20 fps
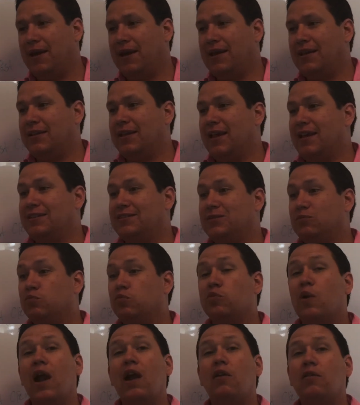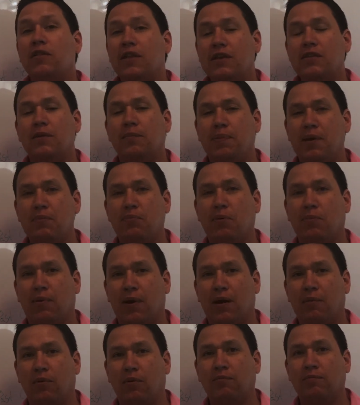It's rarely the people
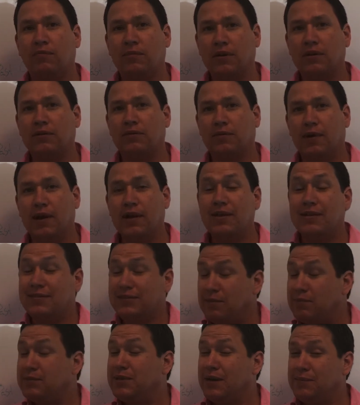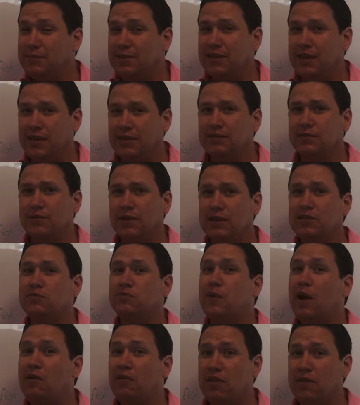problem. Right? Sometimes it is. It's
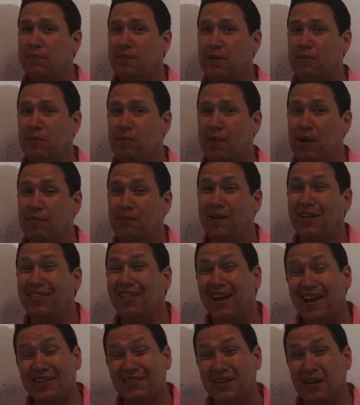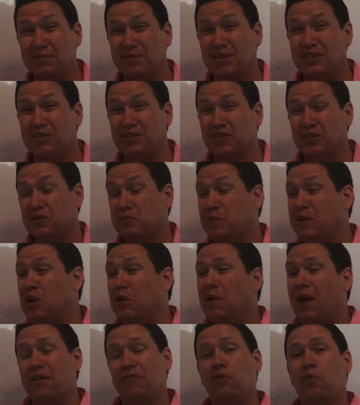rarely the people problem. A lot of times it's just we
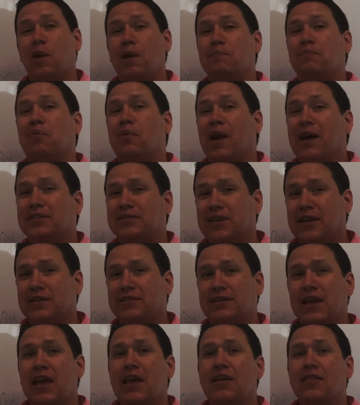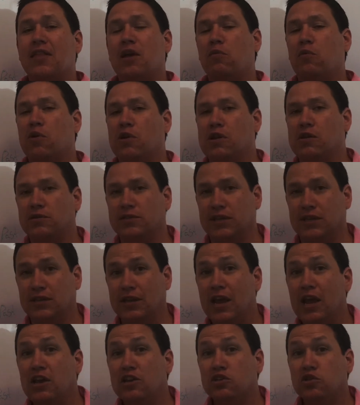don't have the right process that we're using.
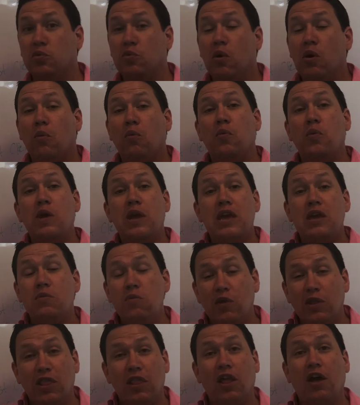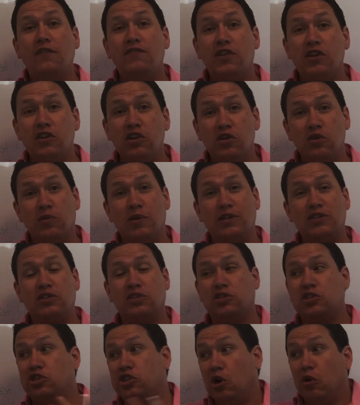So what we would love to do is
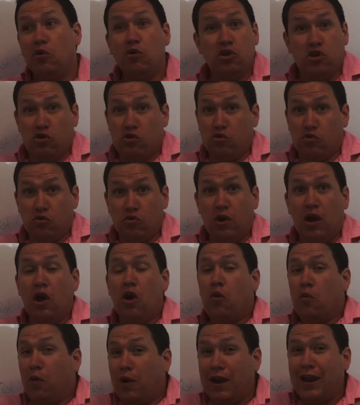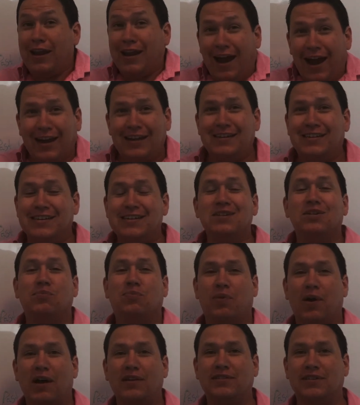show you what an ideal
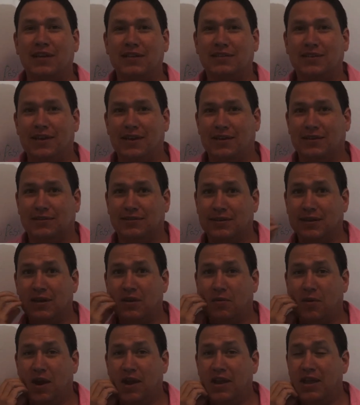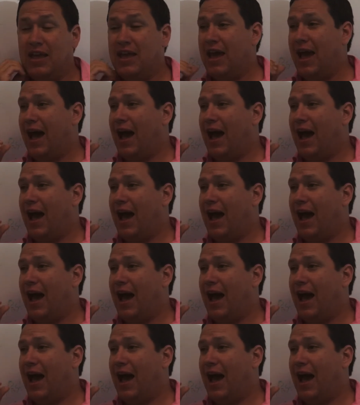process is, right?